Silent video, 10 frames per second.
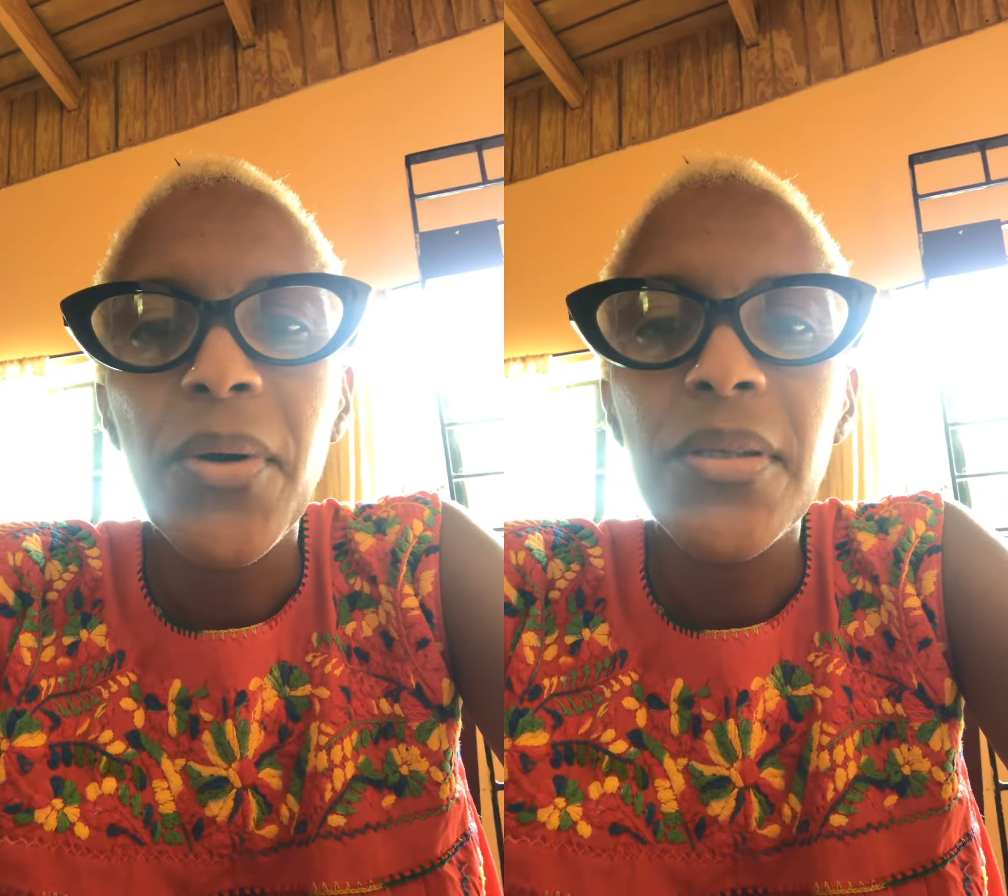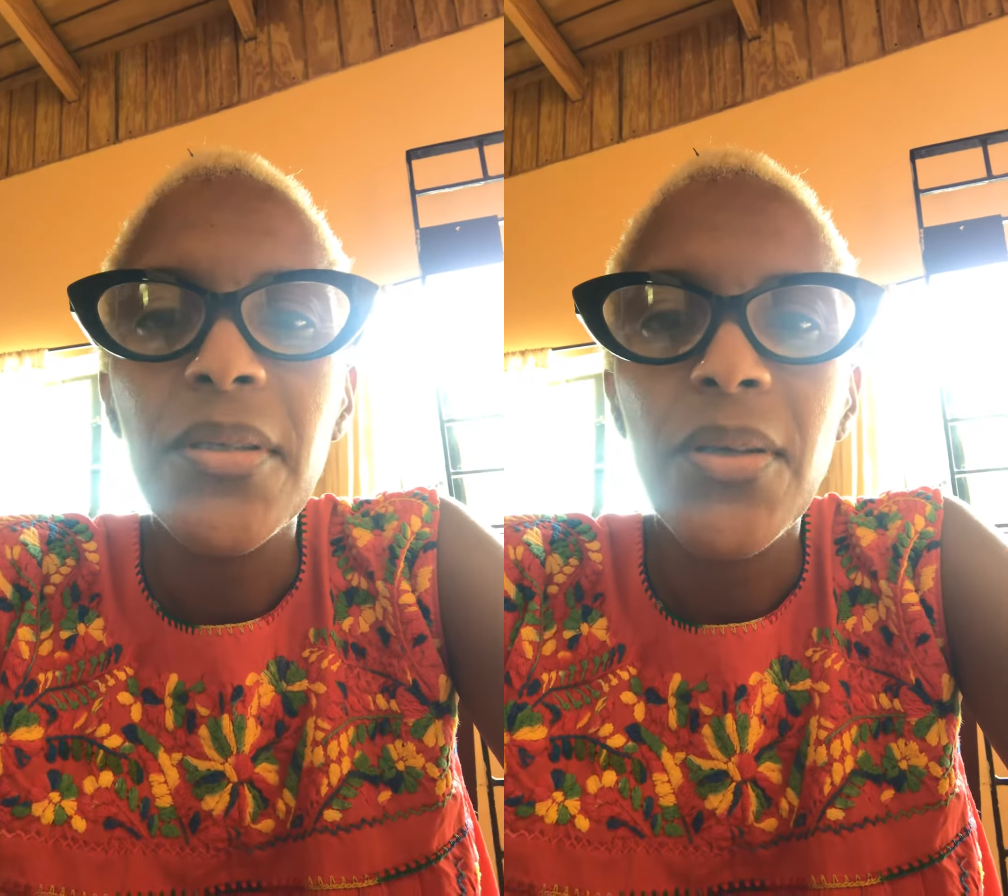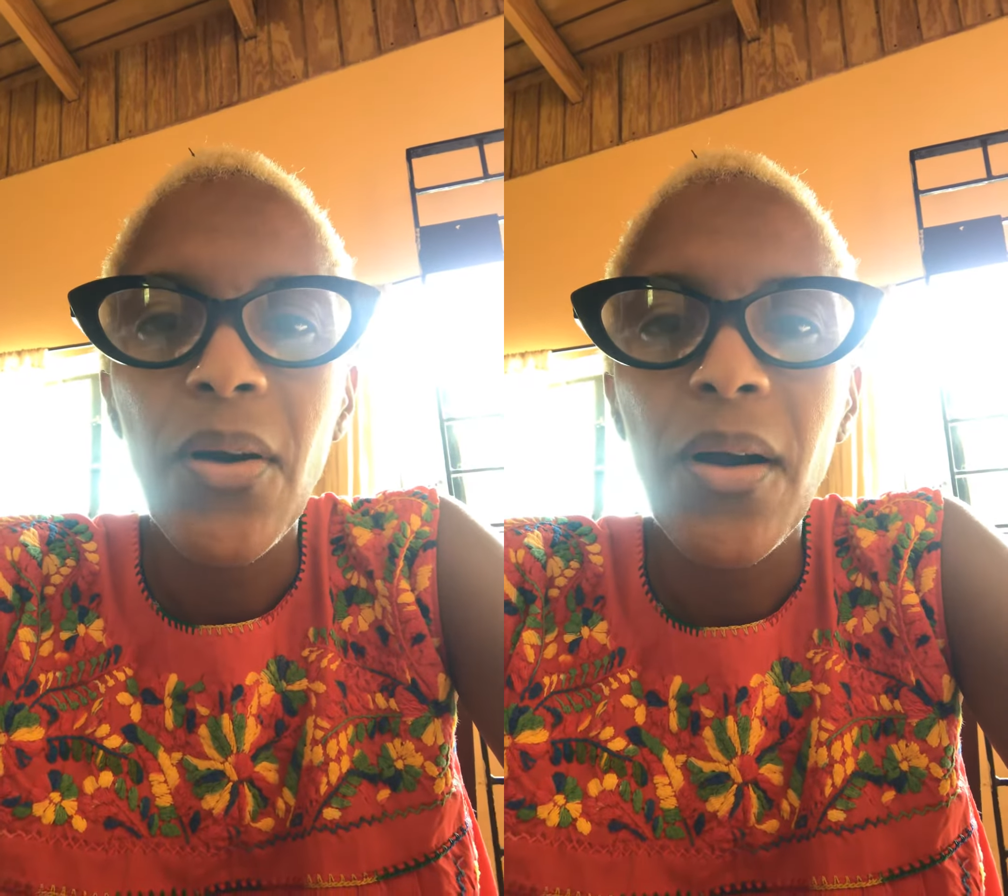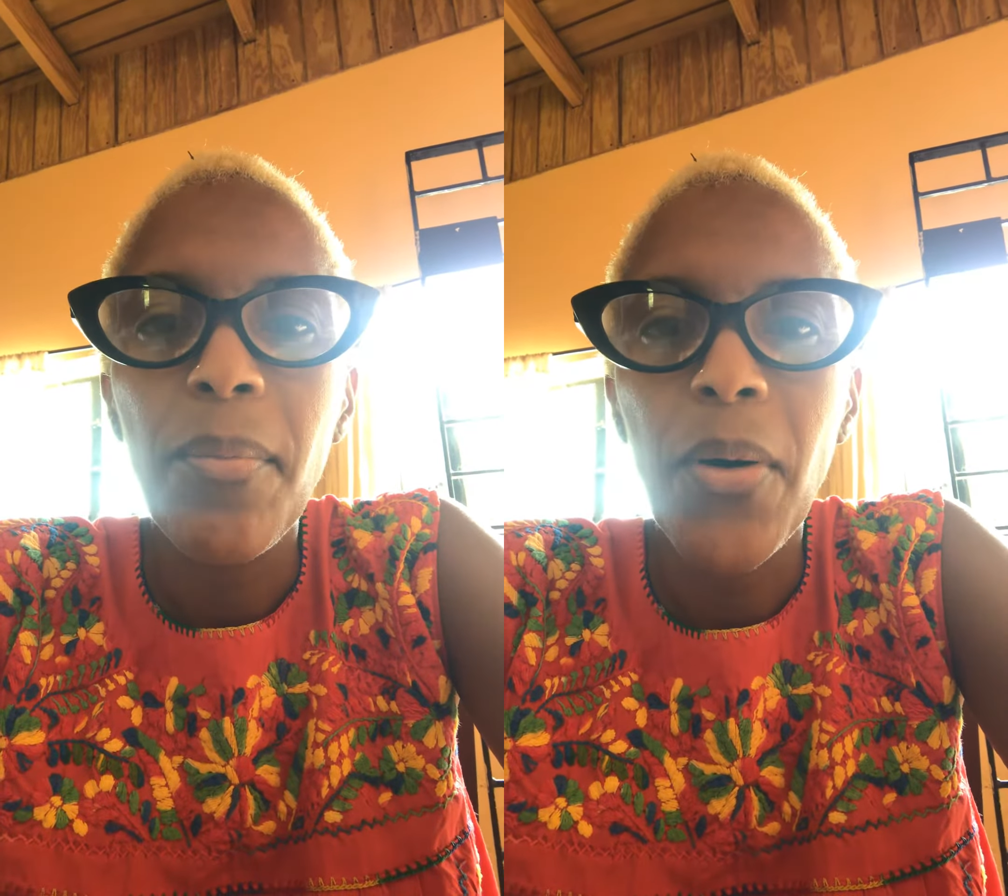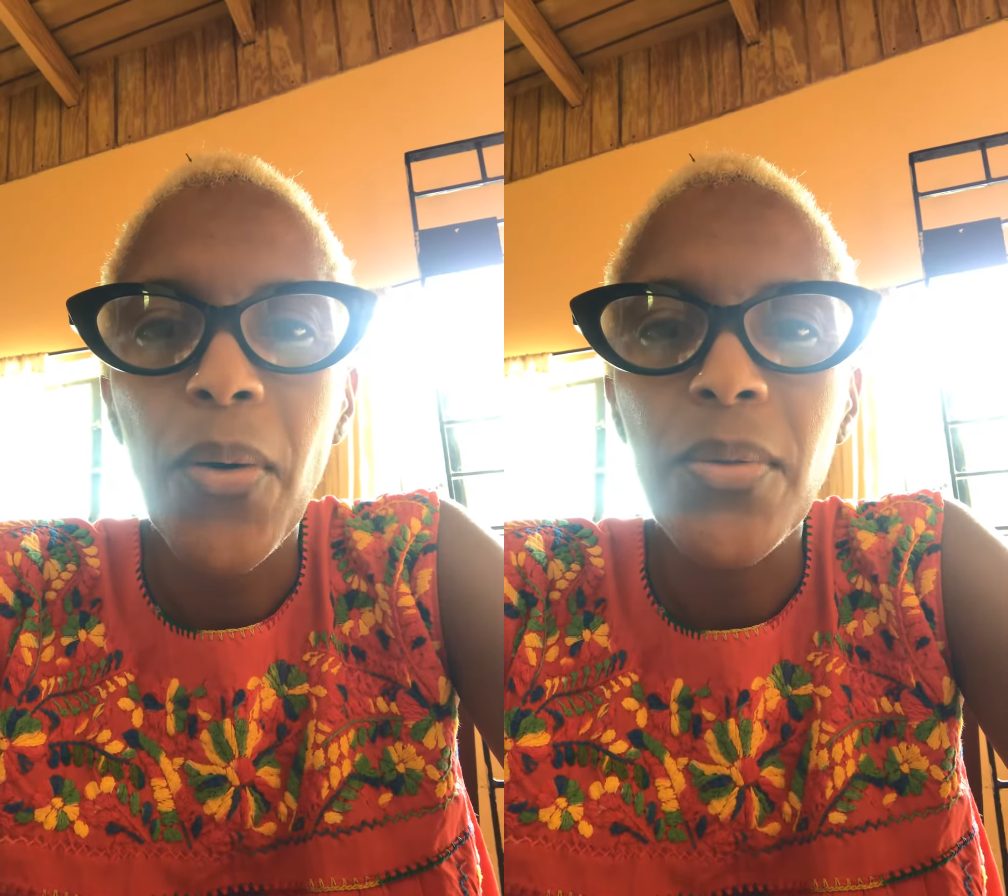want to talk
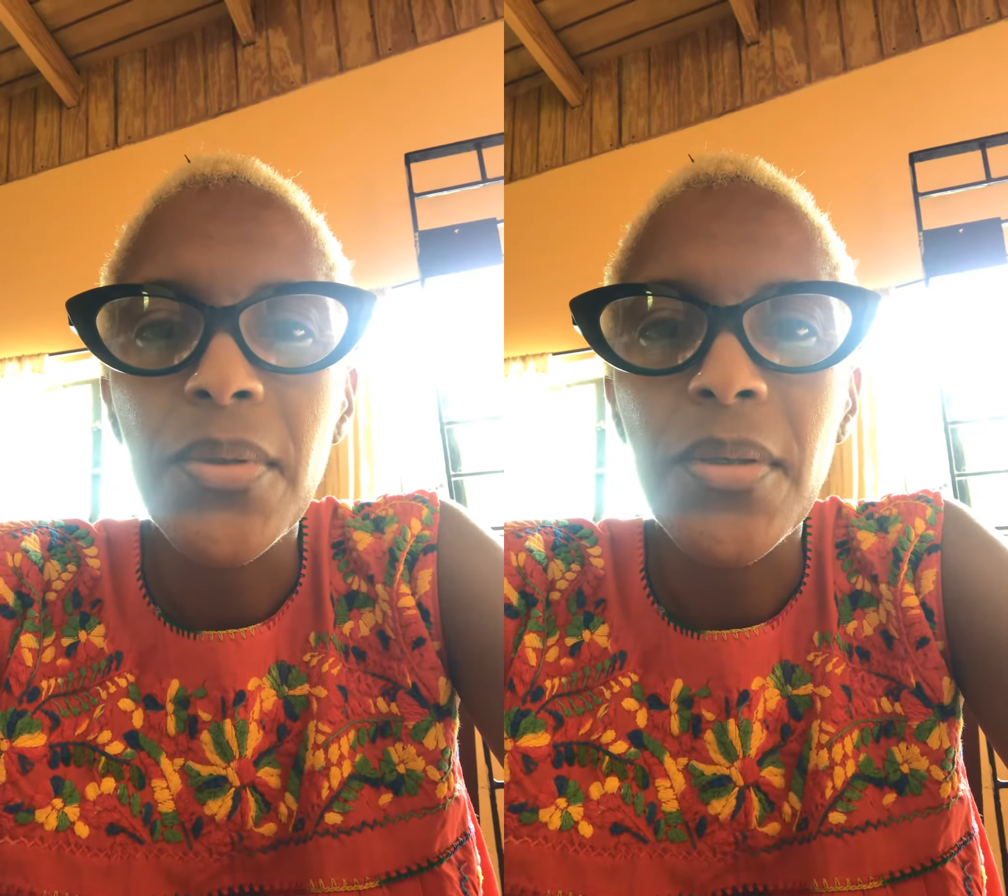about